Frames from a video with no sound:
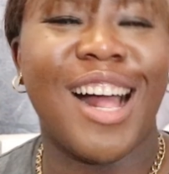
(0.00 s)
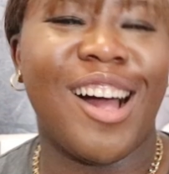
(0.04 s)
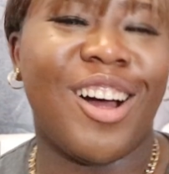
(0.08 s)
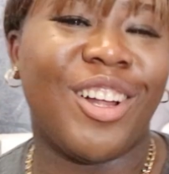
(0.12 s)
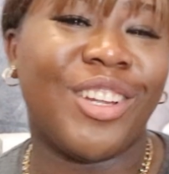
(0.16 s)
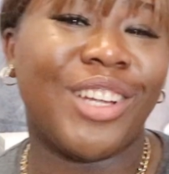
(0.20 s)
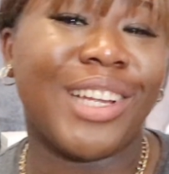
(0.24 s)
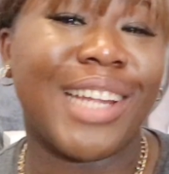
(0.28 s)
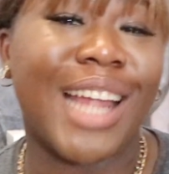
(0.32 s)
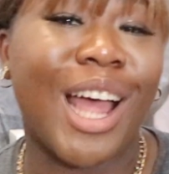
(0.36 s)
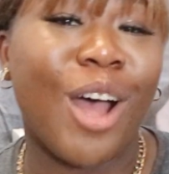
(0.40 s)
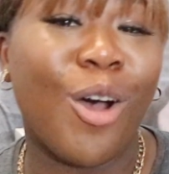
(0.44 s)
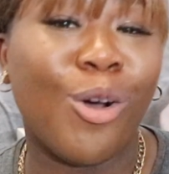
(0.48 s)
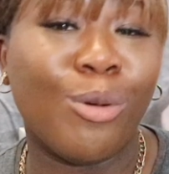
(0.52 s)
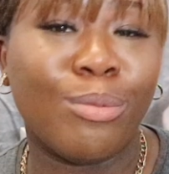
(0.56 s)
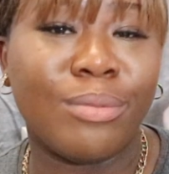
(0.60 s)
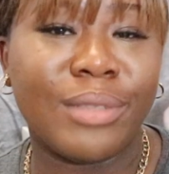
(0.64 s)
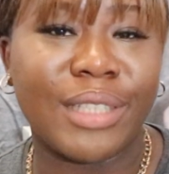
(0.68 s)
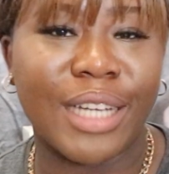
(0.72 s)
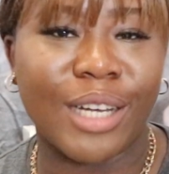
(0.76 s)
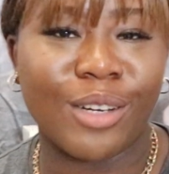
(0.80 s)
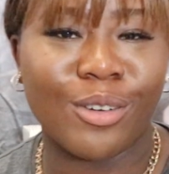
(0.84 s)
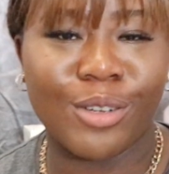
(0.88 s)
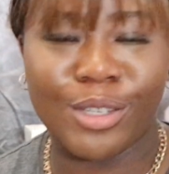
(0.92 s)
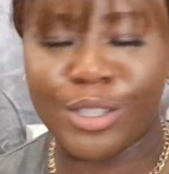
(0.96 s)
another
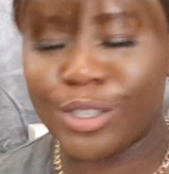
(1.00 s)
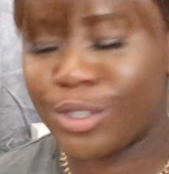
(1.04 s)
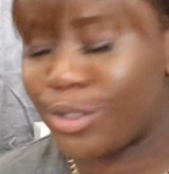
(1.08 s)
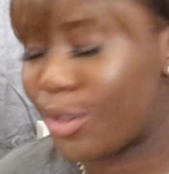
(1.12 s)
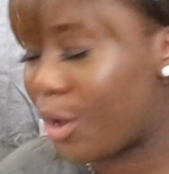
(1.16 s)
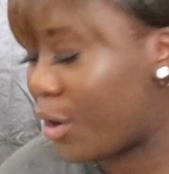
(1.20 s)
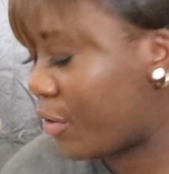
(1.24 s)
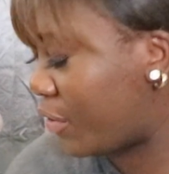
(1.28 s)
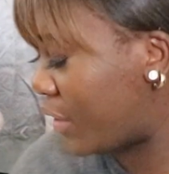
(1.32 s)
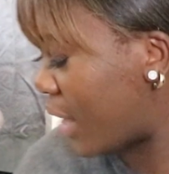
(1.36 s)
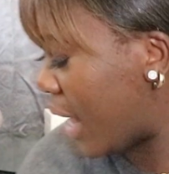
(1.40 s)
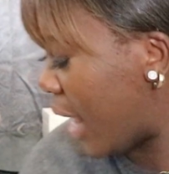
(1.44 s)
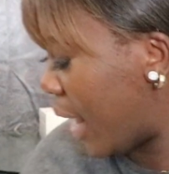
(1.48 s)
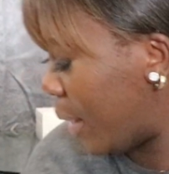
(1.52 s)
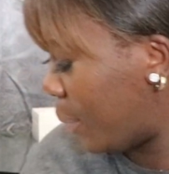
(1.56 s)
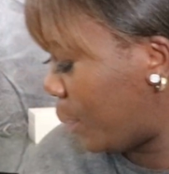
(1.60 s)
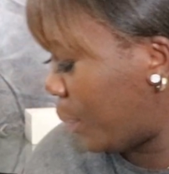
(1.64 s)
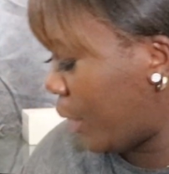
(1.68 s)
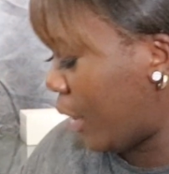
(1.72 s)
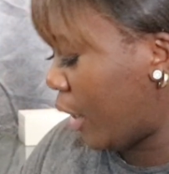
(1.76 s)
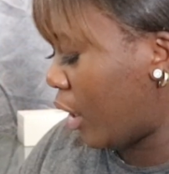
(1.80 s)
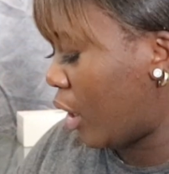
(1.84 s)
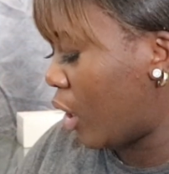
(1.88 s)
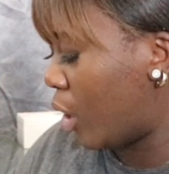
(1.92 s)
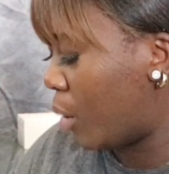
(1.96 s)
home decor stuff that i
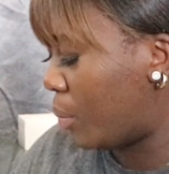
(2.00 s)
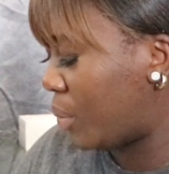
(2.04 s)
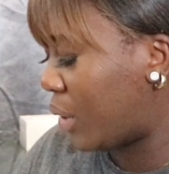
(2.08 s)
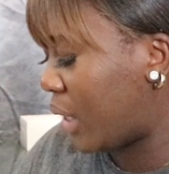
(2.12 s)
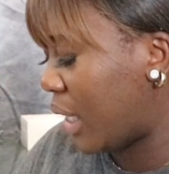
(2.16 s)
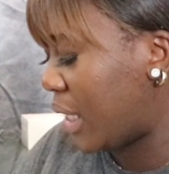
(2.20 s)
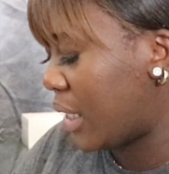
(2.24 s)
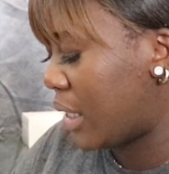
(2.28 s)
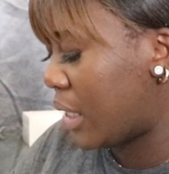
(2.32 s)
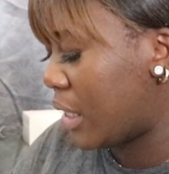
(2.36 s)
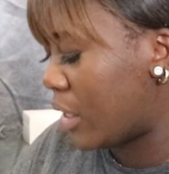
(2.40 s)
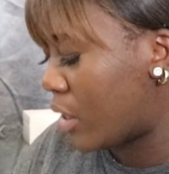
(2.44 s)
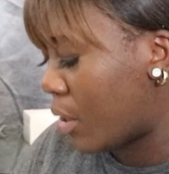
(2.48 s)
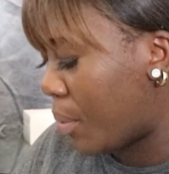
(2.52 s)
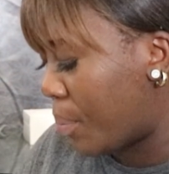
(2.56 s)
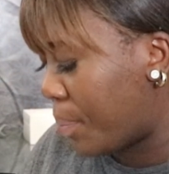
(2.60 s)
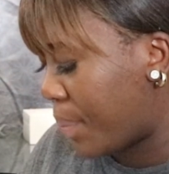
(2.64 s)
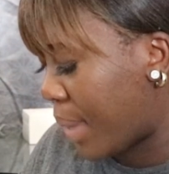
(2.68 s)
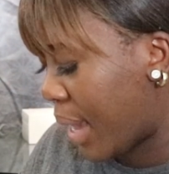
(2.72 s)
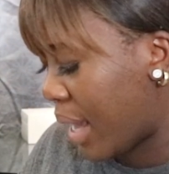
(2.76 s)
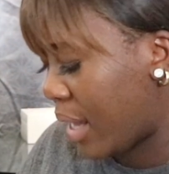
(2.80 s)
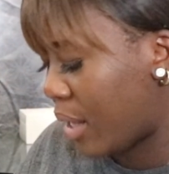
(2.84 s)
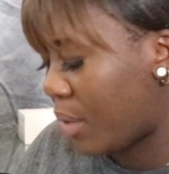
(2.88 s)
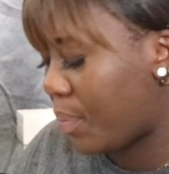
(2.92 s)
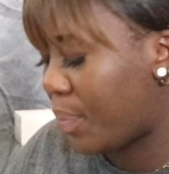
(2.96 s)
picked up this is a
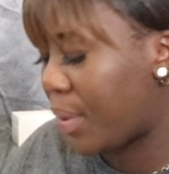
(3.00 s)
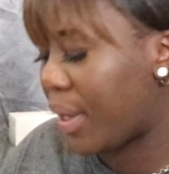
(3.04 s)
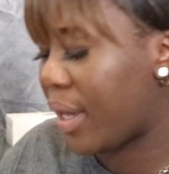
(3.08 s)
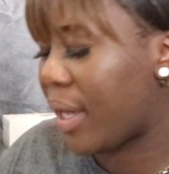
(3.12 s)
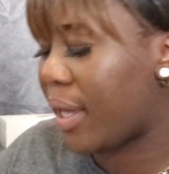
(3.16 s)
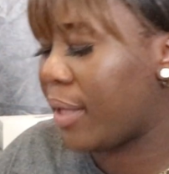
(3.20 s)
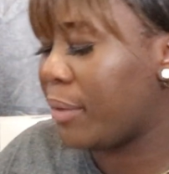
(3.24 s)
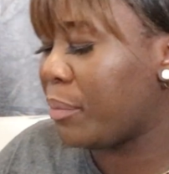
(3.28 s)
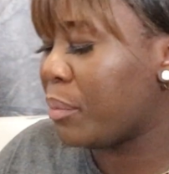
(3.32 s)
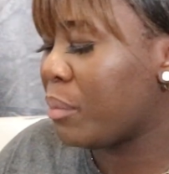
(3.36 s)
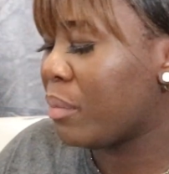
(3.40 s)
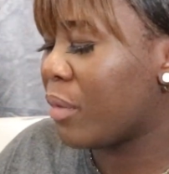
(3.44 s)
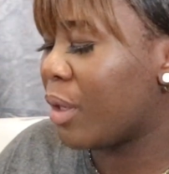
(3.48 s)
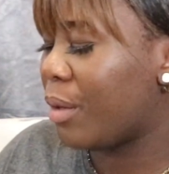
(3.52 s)
maybe